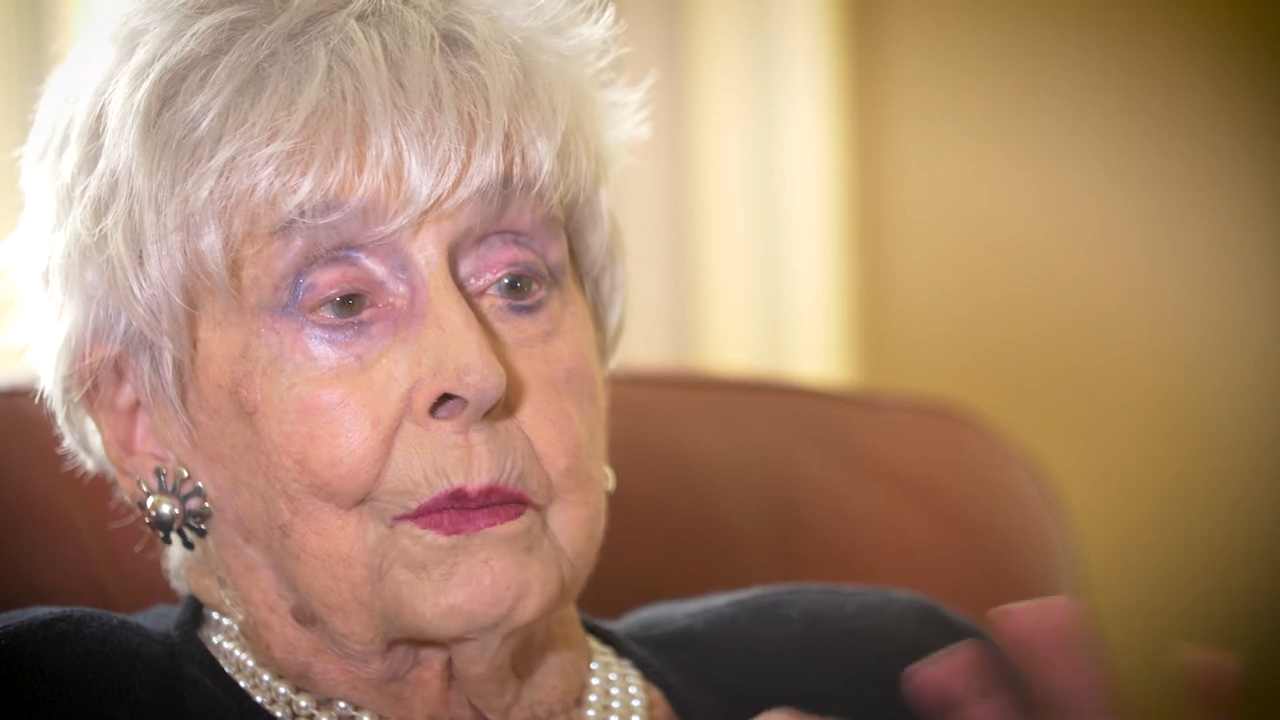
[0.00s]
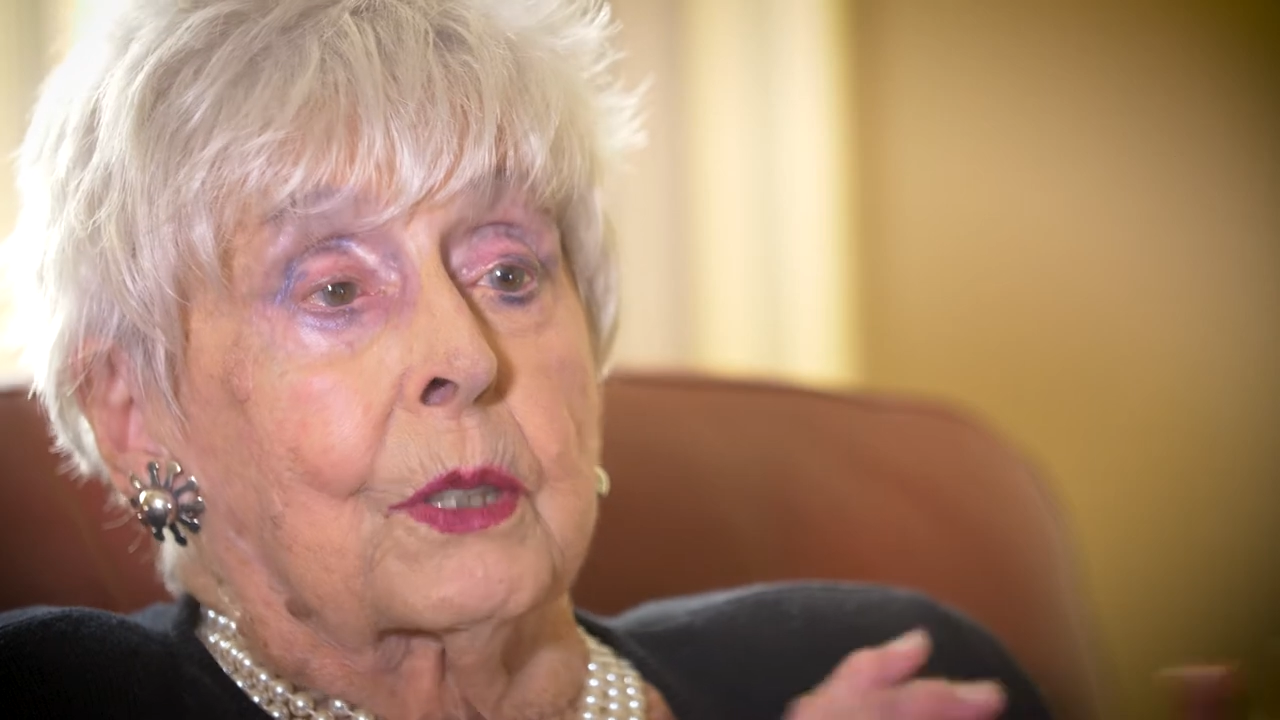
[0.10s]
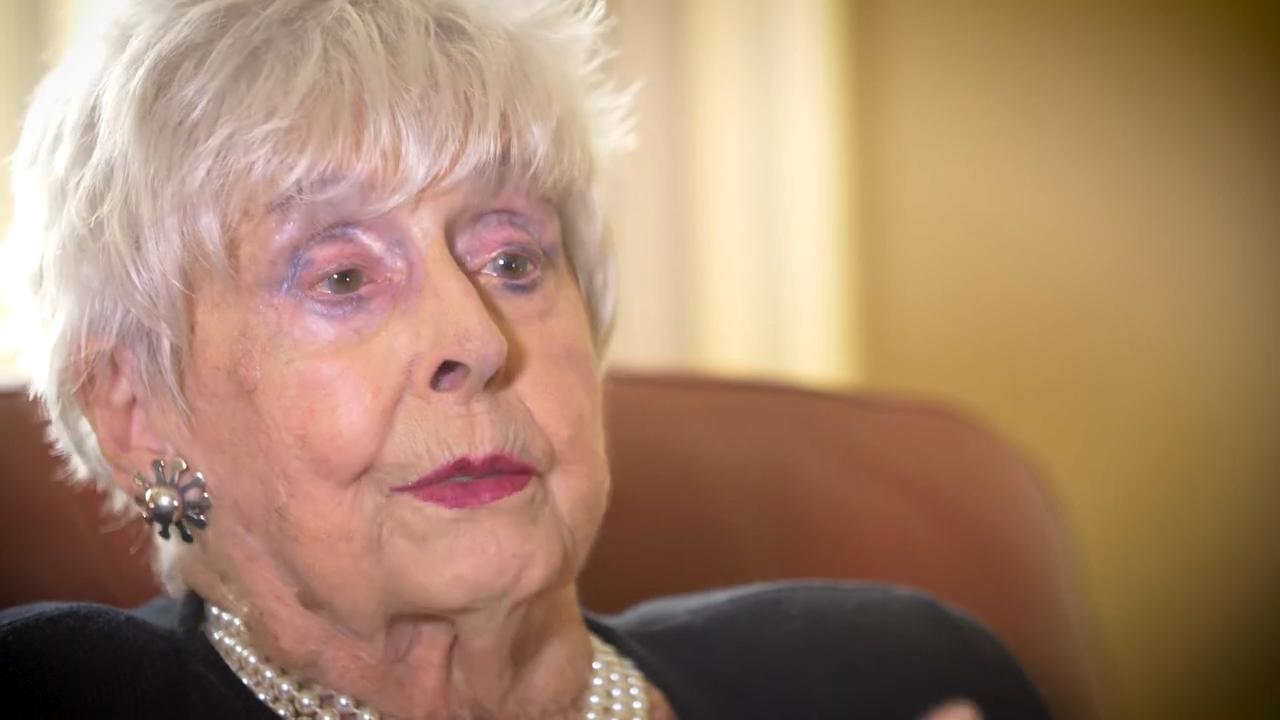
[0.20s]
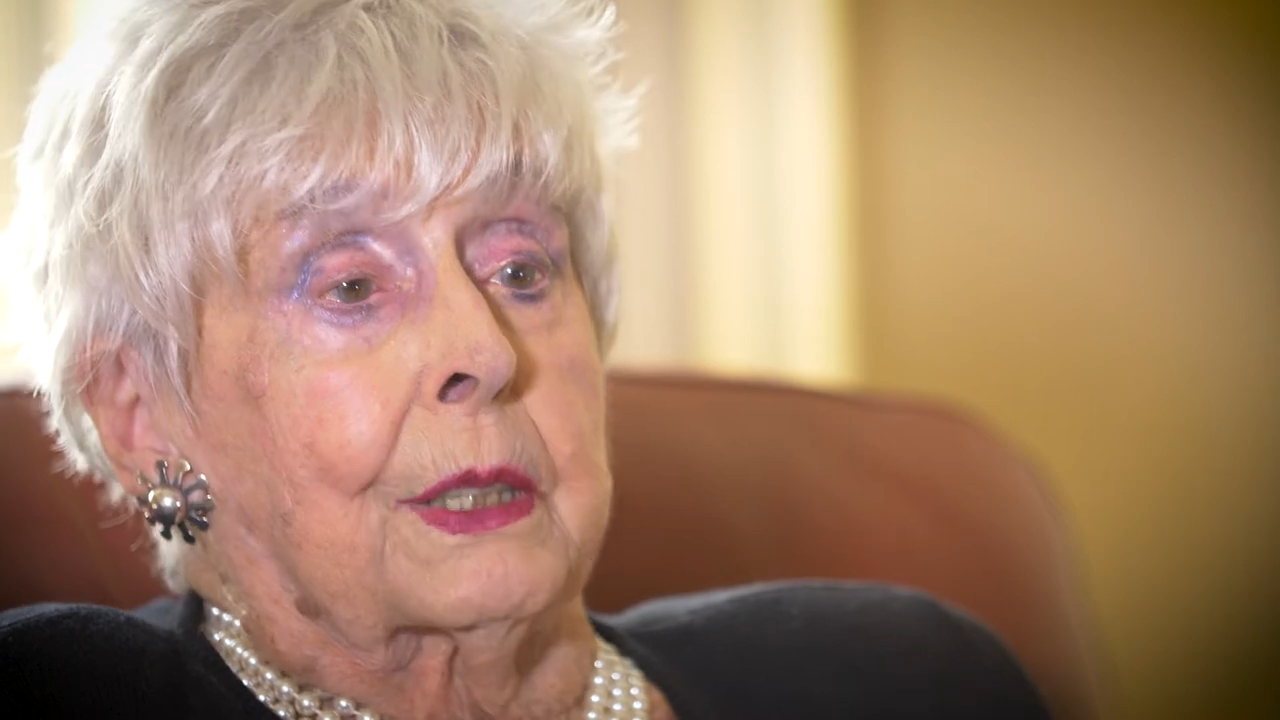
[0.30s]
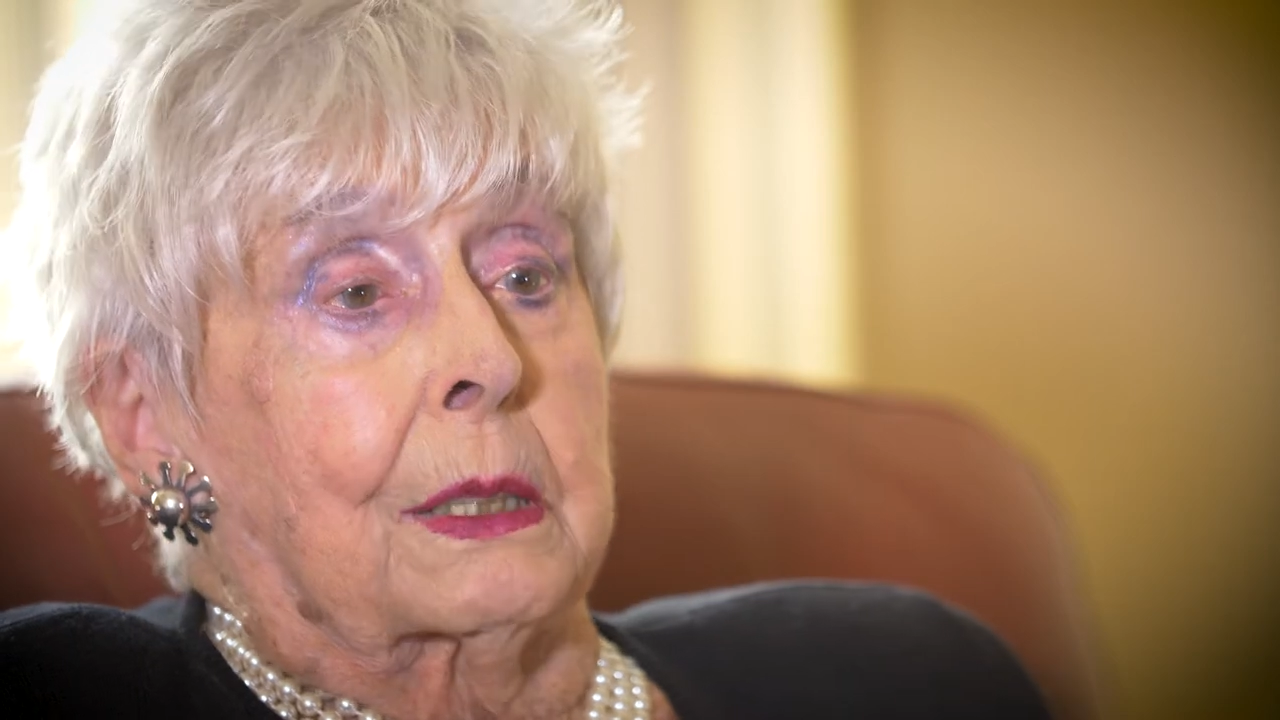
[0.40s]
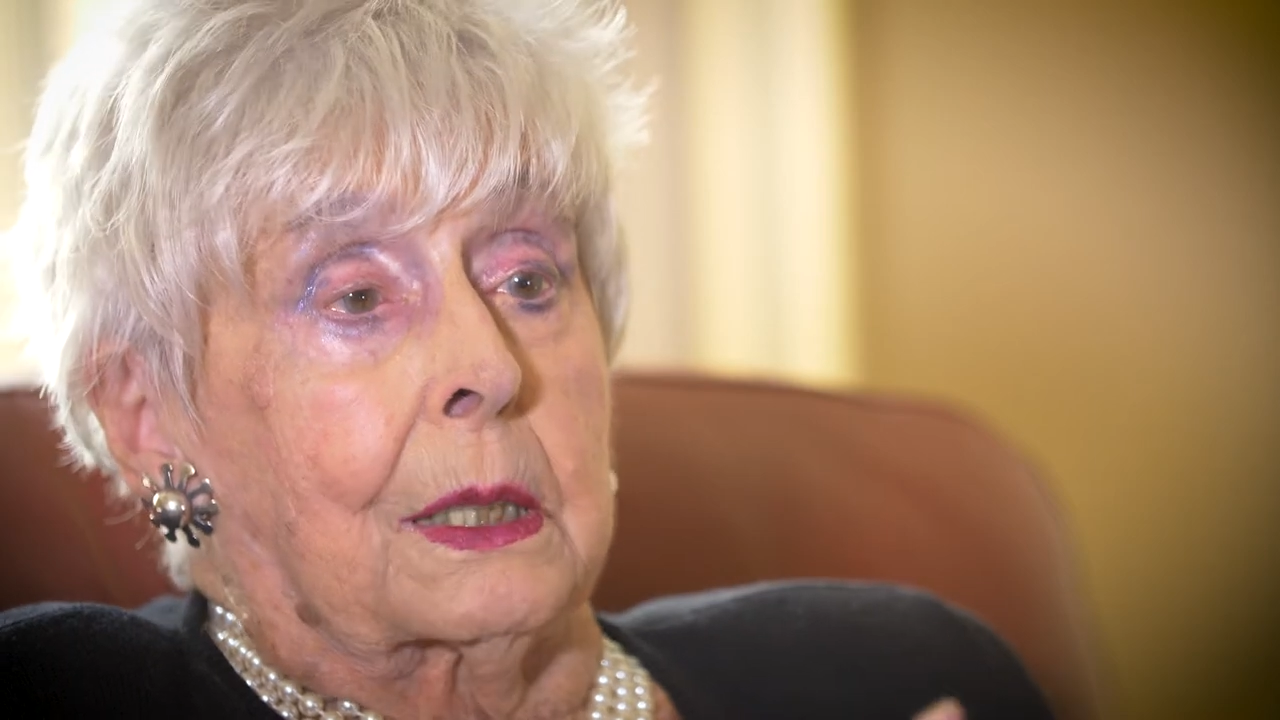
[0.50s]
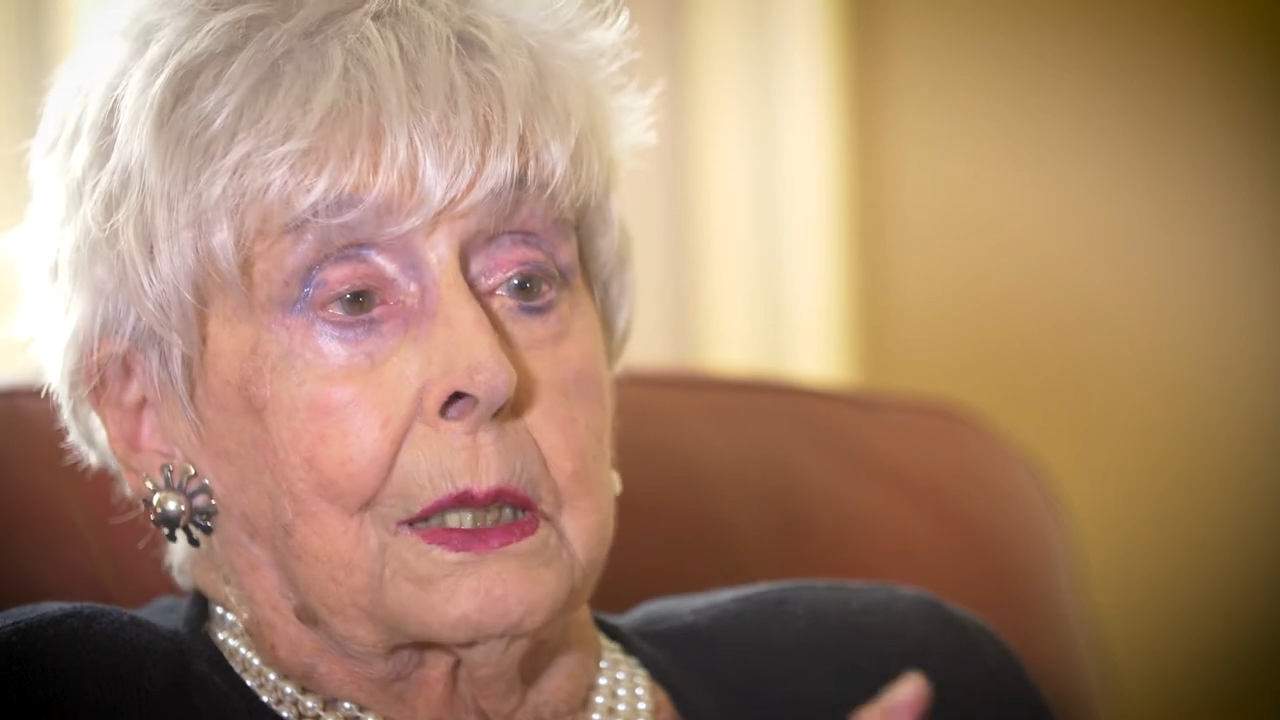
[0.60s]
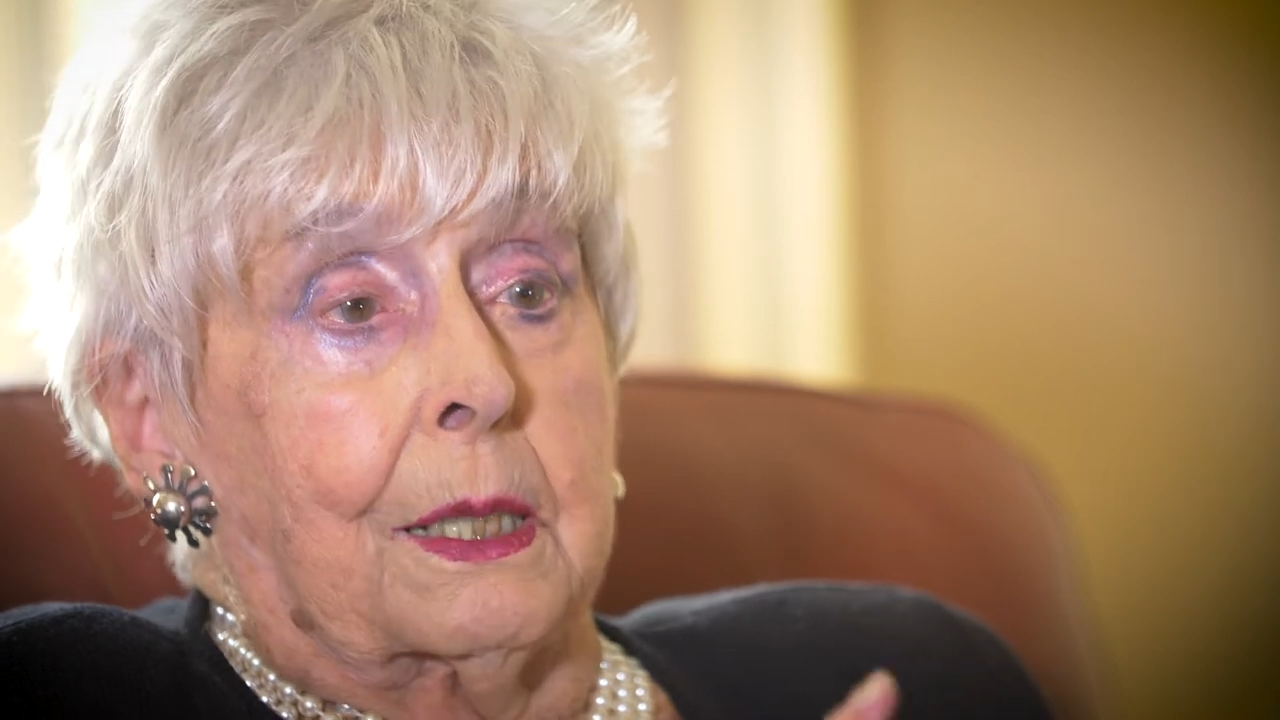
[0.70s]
perfectly